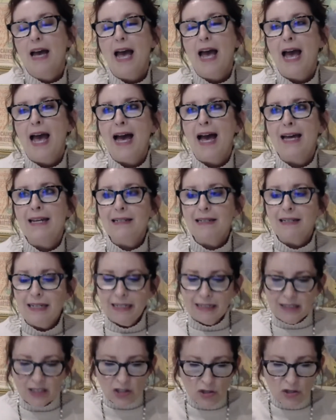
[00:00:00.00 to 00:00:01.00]
and
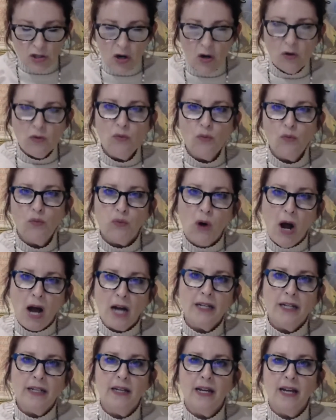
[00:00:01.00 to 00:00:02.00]
it's so
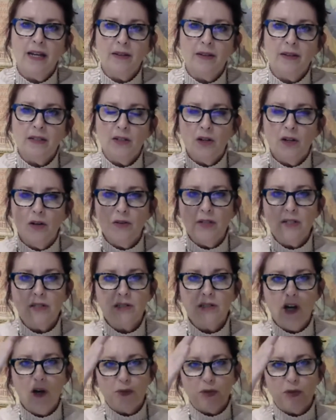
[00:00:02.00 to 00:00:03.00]
rugged and you know these
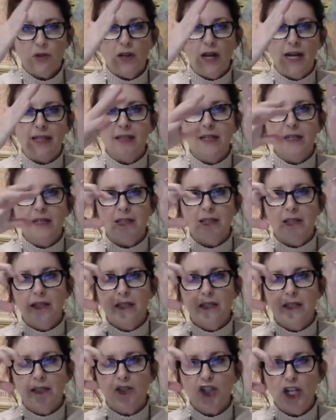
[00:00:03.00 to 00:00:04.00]
slopes are like this and
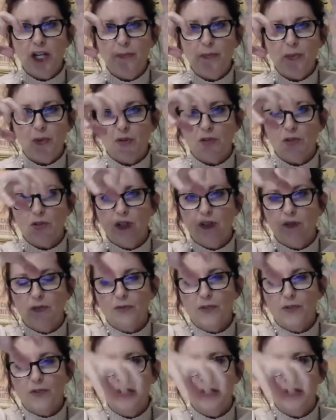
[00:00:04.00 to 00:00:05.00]
these sheep are sort of
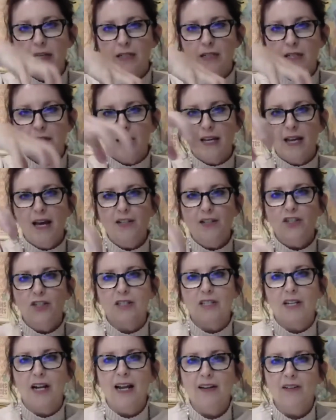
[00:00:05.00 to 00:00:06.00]
clinging to the
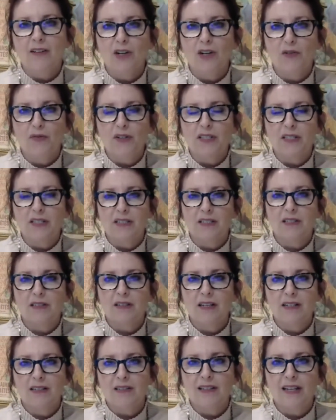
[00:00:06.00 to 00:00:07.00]
edges and i don't know if it's is,
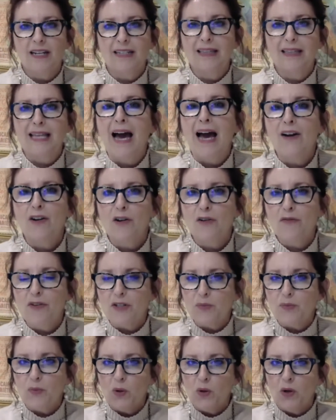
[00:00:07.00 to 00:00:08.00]
is like that or if
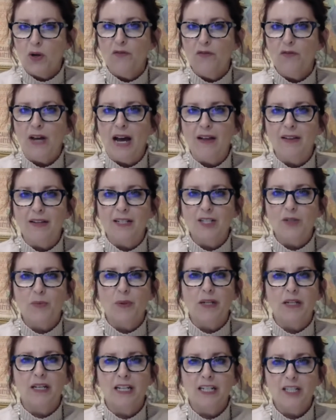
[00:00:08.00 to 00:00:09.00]
it's more on valleys
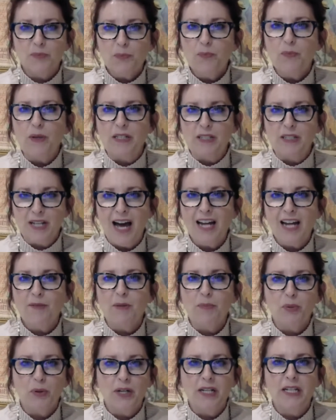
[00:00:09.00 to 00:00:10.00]
but it's it's got to
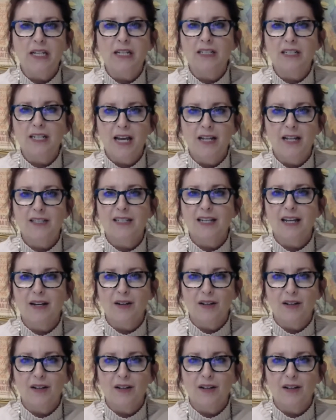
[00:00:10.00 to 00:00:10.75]
be pretty intense